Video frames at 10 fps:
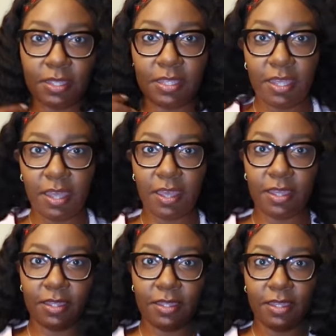
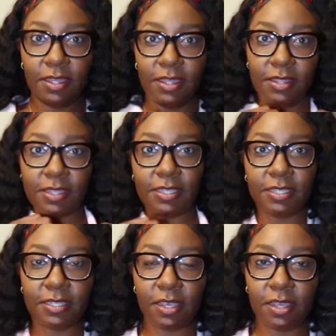yeah
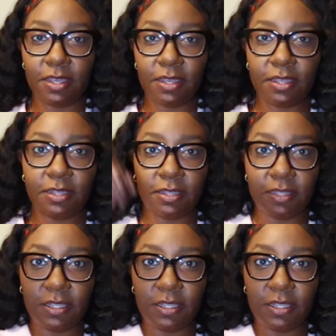this uh,